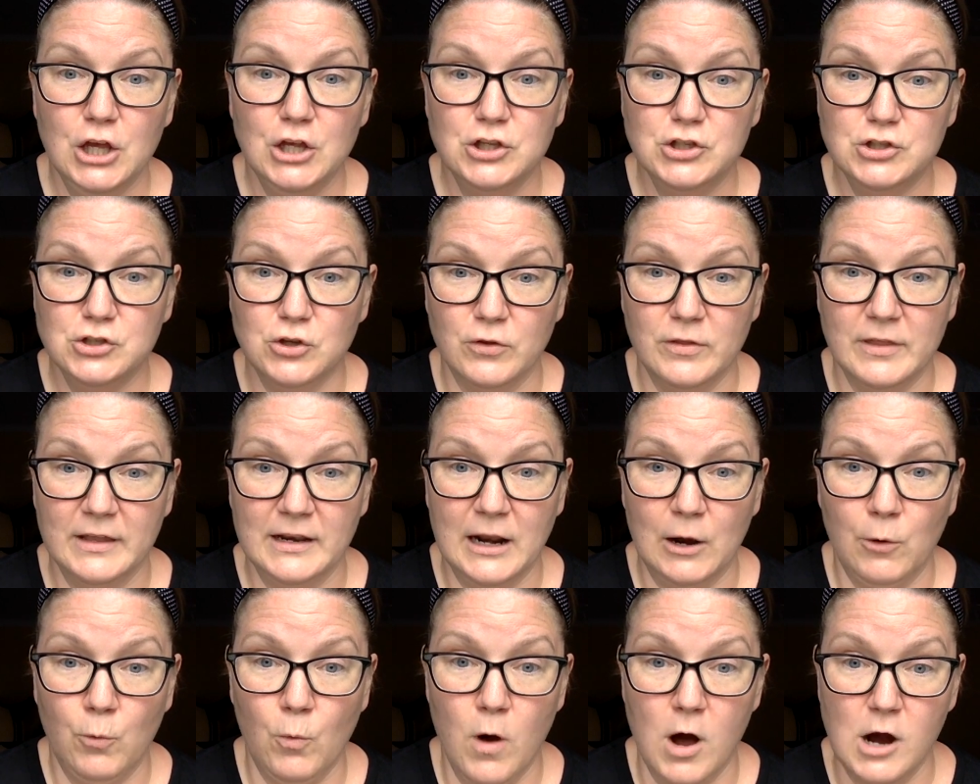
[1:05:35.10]
So then
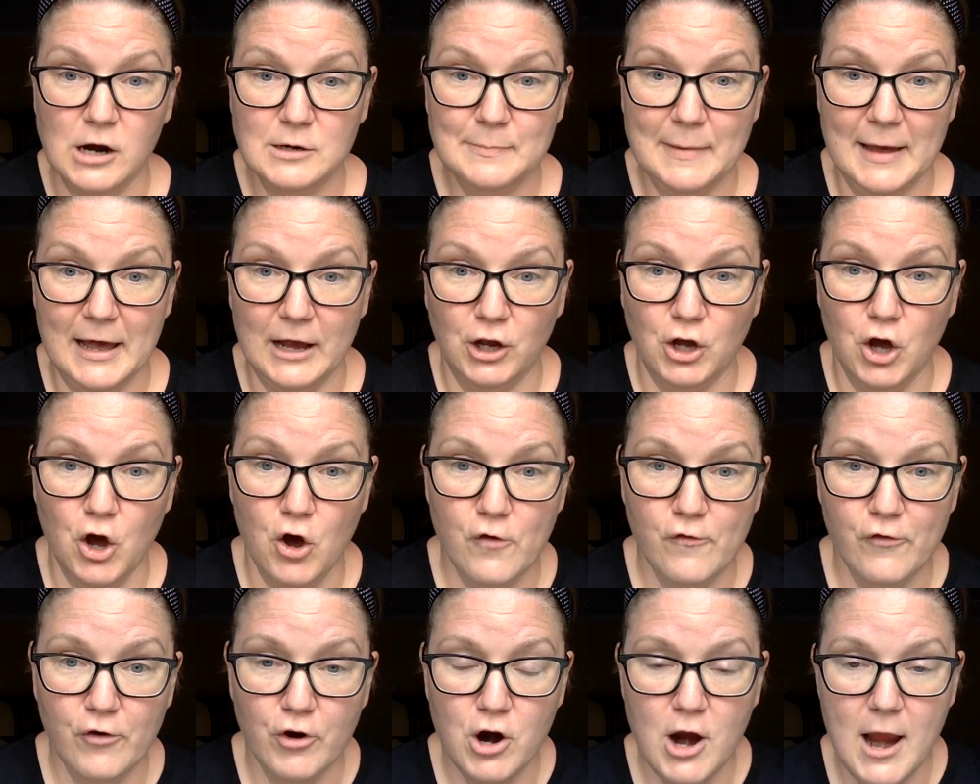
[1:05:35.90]
I walked back
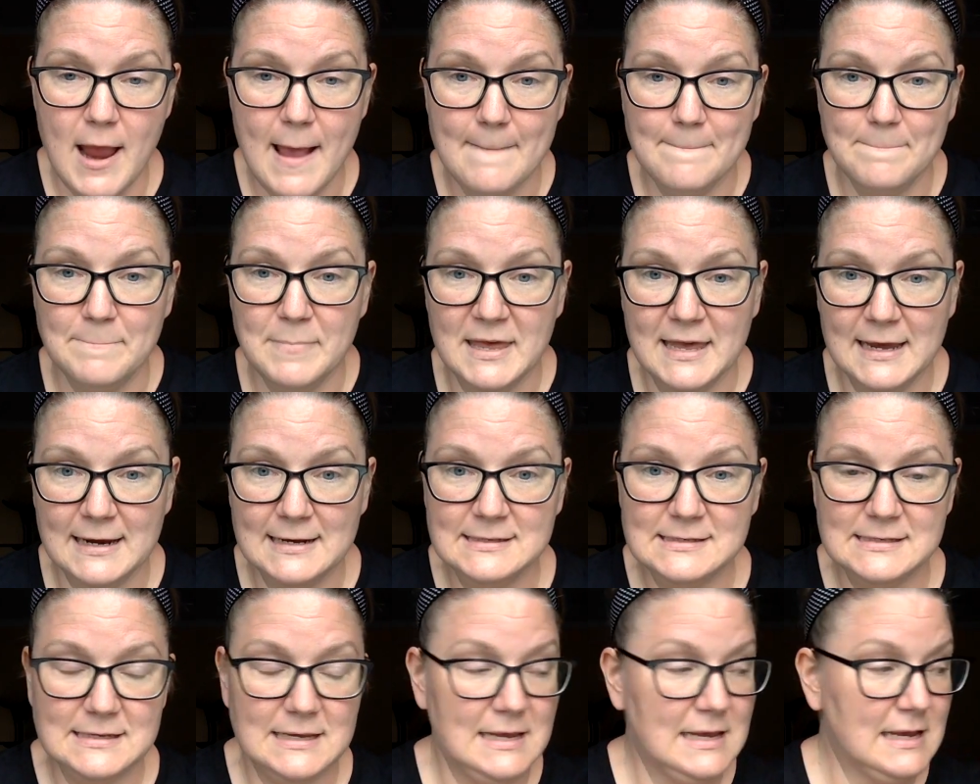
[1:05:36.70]
over and
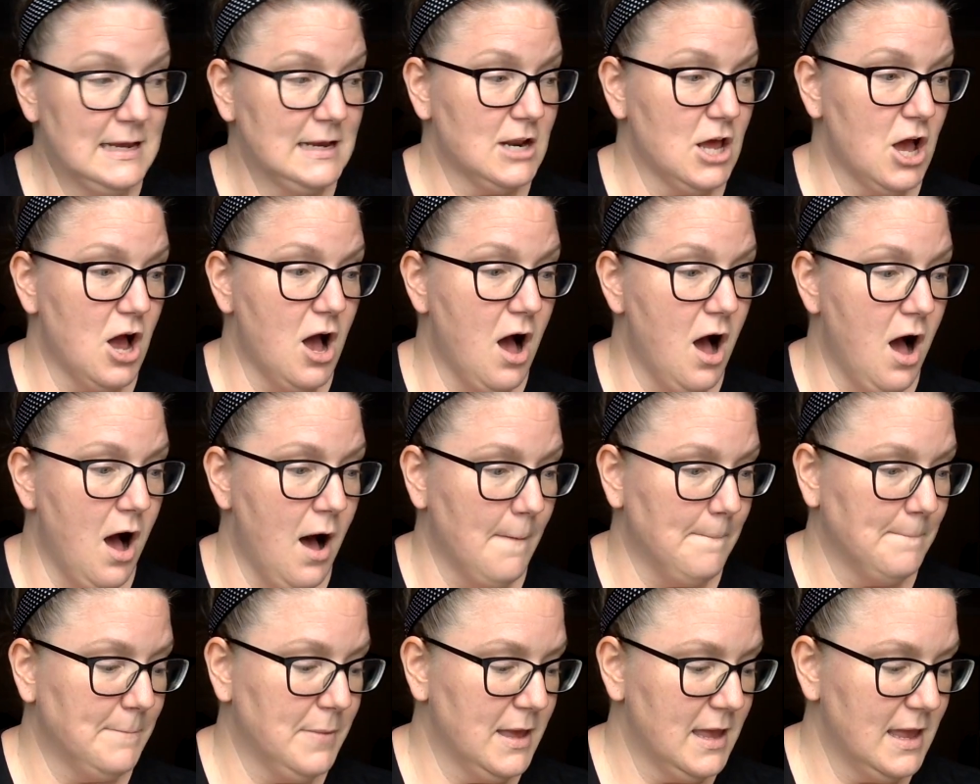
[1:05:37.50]
picked it
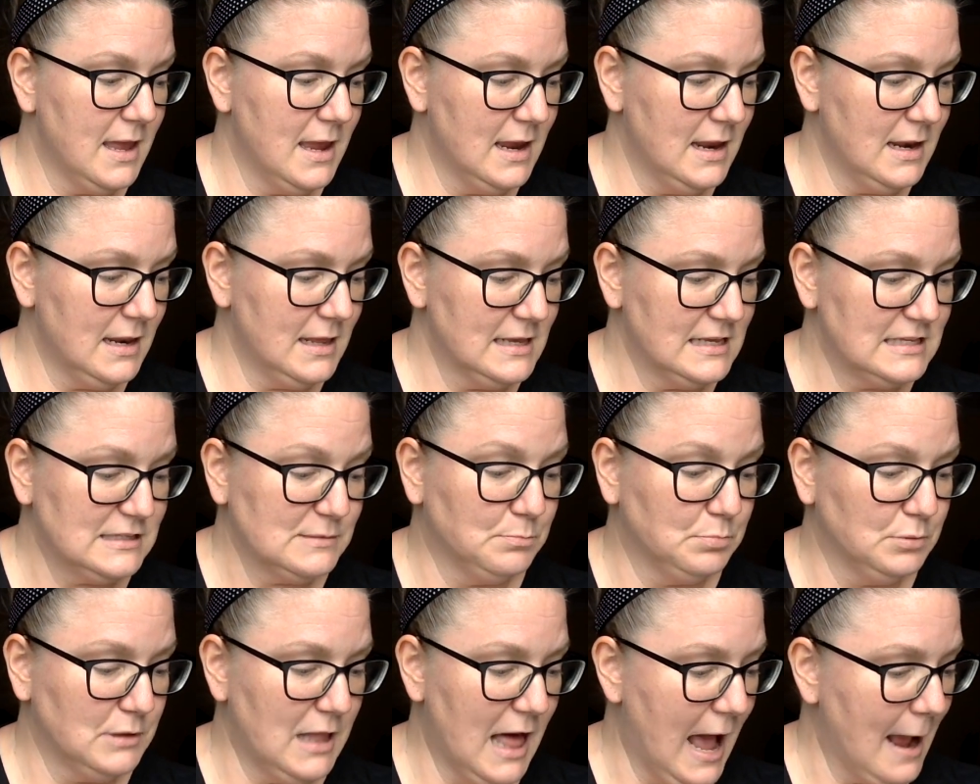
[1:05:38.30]
up. It is
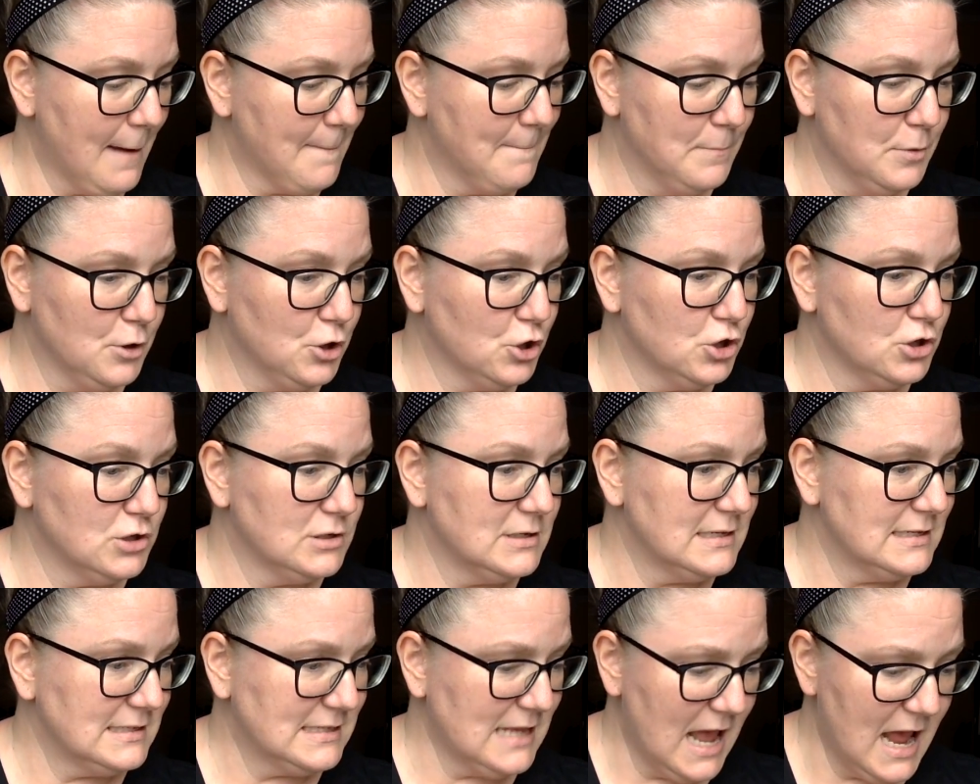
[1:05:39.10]

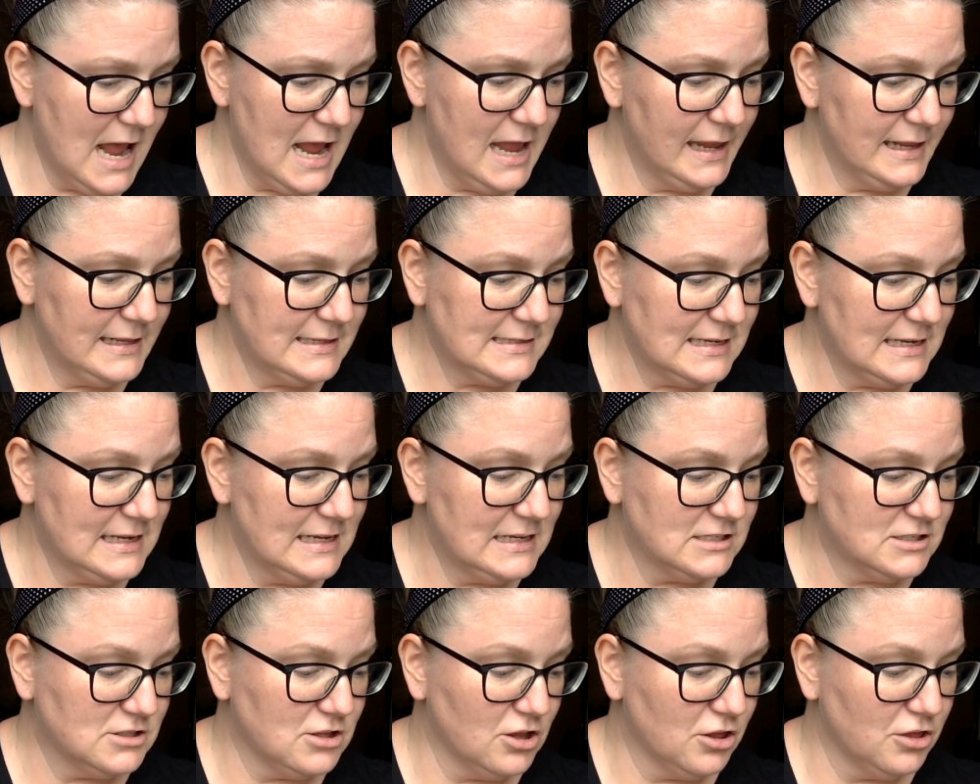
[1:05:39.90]
Blackbird Designs.
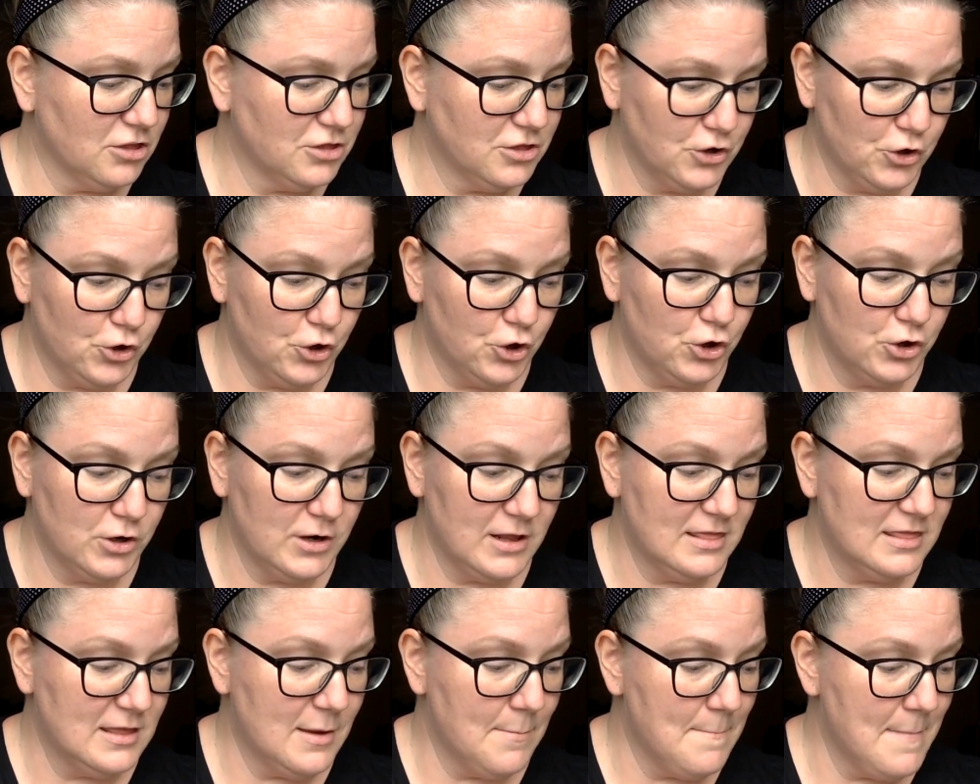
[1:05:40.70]
It's the third
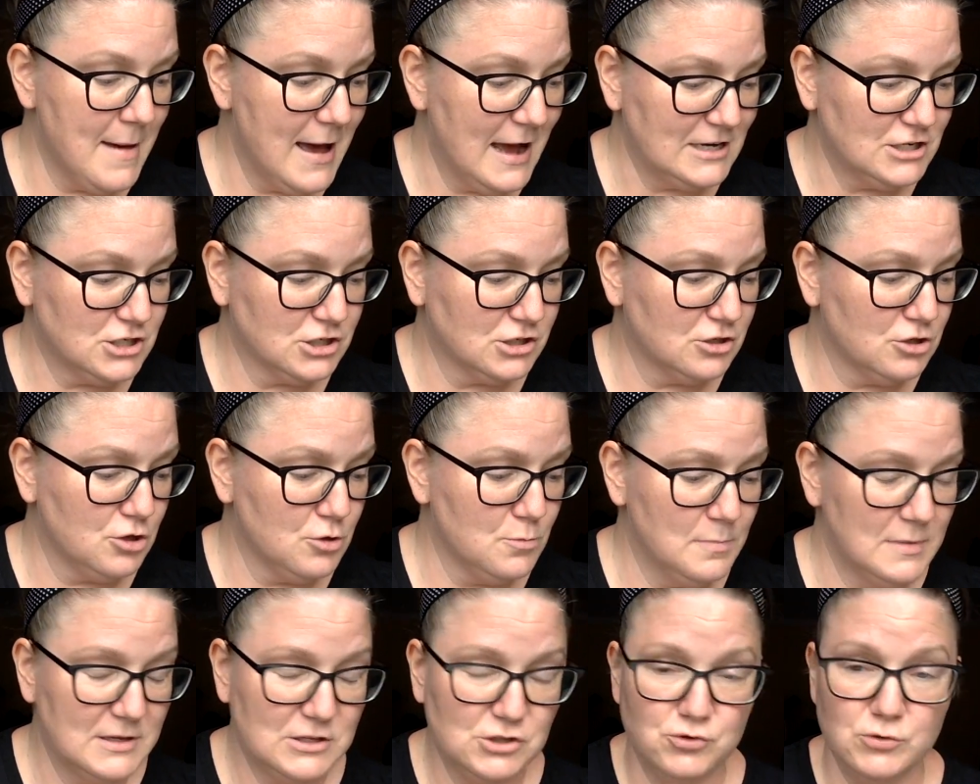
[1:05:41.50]
in the Magical
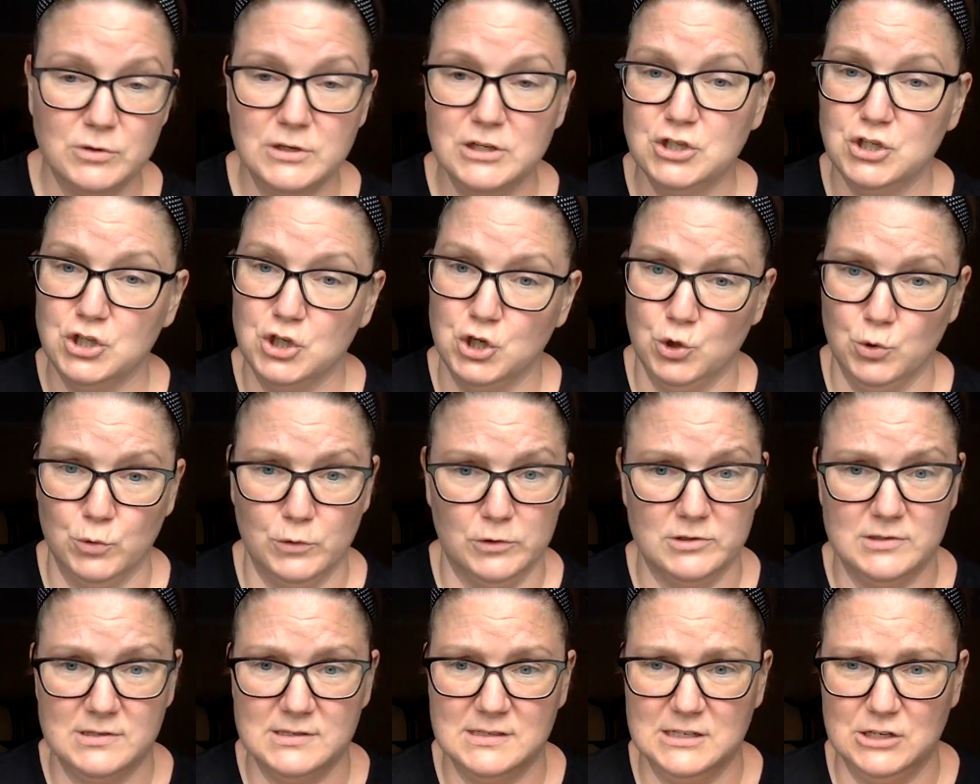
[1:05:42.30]
Mystery
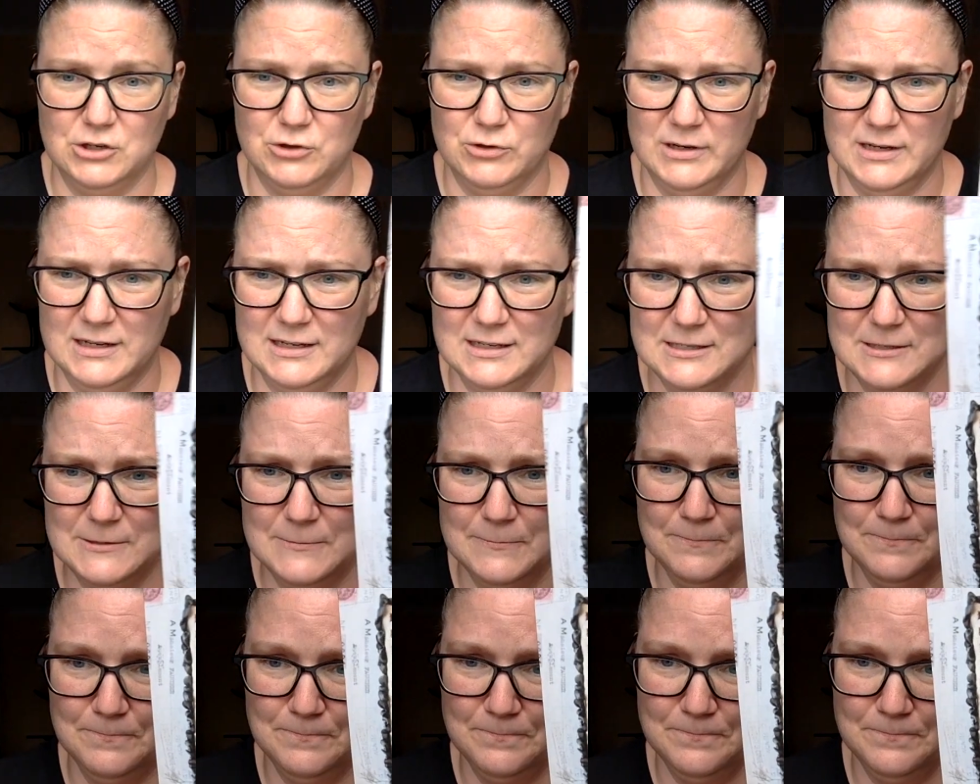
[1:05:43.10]
Tour series